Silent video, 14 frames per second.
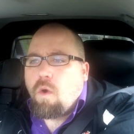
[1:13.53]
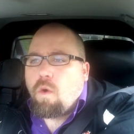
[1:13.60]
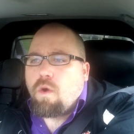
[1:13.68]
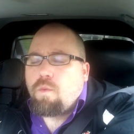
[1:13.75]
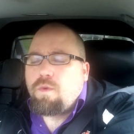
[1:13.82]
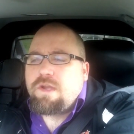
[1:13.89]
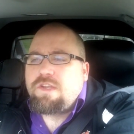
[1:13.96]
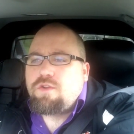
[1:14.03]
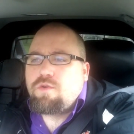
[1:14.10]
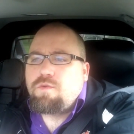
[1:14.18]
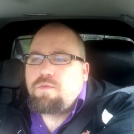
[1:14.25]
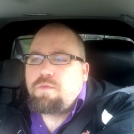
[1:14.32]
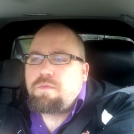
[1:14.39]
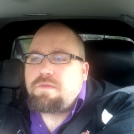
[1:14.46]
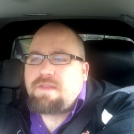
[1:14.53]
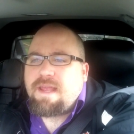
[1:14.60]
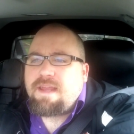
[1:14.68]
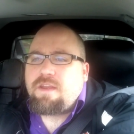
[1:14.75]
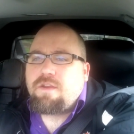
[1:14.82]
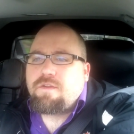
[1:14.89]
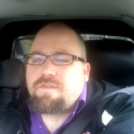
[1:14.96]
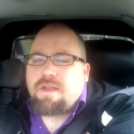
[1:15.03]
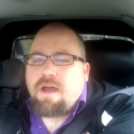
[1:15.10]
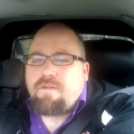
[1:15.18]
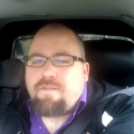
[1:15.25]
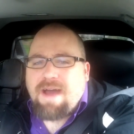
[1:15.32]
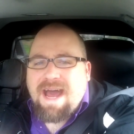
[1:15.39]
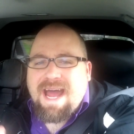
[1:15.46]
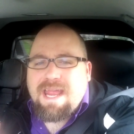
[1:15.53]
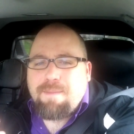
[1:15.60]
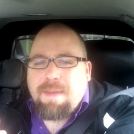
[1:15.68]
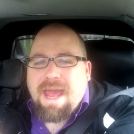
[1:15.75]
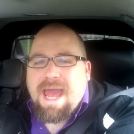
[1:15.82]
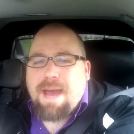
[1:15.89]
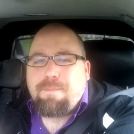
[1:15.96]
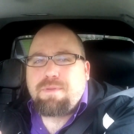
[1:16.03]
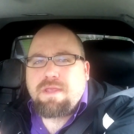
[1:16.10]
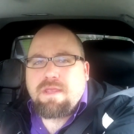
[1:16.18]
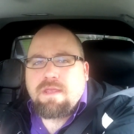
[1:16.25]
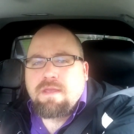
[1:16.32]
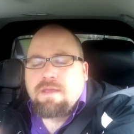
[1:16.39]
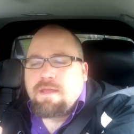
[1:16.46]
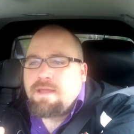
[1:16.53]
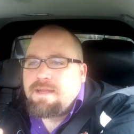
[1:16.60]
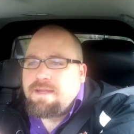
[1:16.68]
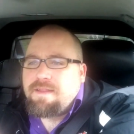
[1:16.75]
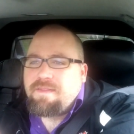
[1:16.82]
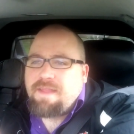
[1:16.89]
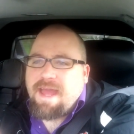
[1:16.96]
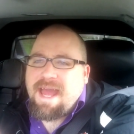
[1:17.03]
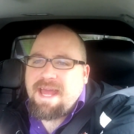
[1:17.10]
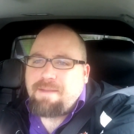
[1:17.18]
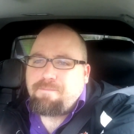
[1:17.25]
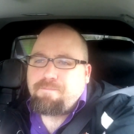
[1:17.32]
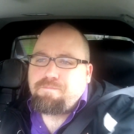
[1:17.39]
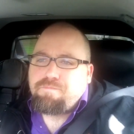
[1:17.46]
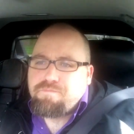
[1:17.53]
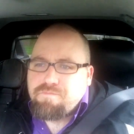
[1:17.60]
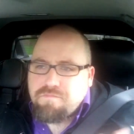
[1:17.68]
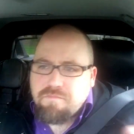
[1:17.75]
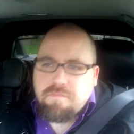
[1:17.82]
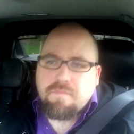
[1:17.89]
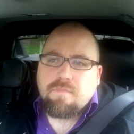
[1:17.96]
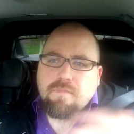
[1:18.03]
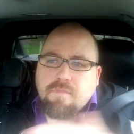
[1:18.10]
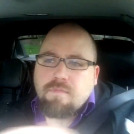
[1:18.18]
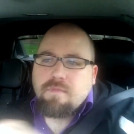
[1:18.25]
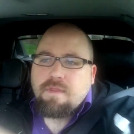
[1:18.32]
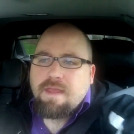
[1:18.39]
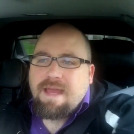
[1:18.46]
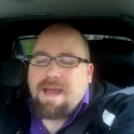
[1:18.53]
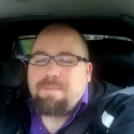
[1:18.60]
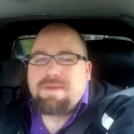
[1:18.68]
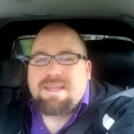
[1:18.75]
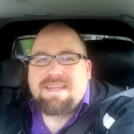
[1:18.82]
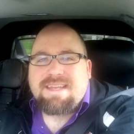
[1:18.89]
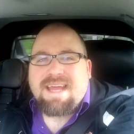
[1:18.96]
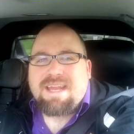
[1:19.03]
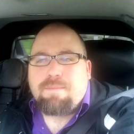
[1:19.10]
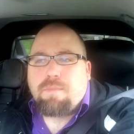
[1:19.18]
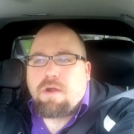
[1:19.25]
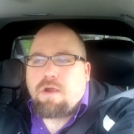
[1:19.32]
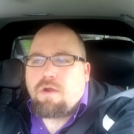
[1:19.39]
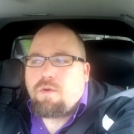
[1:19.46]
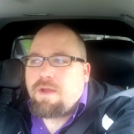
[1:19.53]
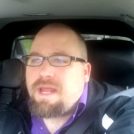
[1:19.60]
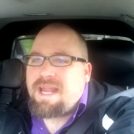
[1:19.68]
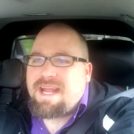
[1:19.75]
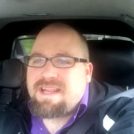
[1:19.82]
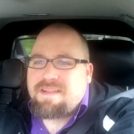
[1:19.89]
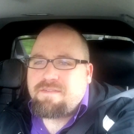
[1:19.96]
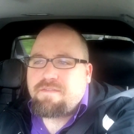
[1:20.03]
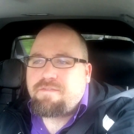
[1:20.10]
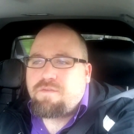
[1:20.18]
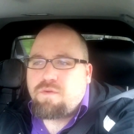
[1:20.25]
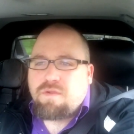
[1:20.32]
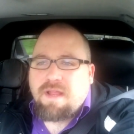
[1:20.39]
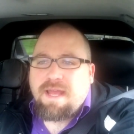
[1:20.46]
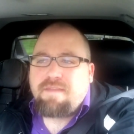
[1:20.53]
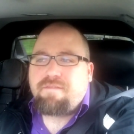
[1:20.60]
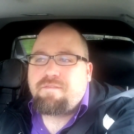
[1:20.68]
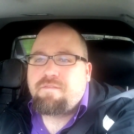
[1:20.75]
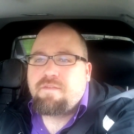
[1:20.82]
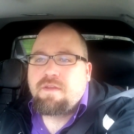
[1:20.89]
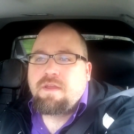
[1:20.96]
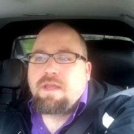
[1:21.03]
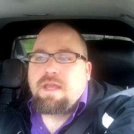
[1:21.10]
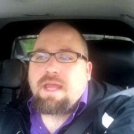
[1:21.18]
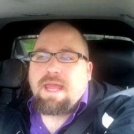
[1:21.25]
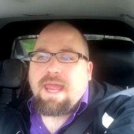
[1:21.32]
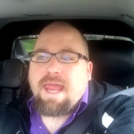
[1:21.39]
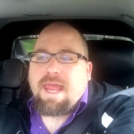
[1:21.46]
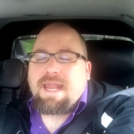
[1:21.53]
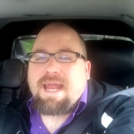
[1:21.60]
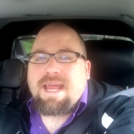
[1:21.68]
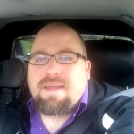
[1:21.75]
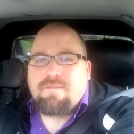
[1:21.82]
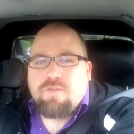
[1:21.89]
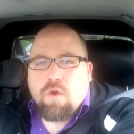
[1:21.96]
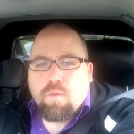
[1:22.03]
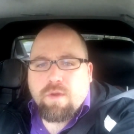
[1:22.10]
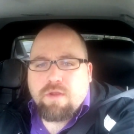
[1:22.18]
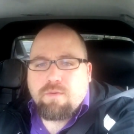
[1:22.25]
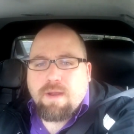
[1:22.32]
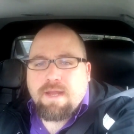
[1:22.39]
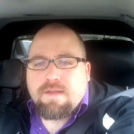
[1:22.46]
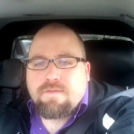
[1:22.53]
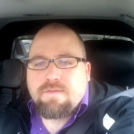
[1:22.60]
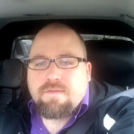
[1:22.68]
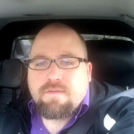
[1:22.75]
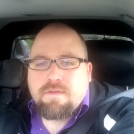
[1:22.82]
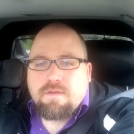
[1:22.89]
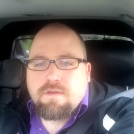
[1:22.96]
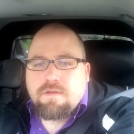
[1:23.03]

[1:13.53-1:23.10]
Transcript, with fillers: Or would you say to yourself, I am happy that I'm gonna die tomorrow and I lived a full life and I have no regrets?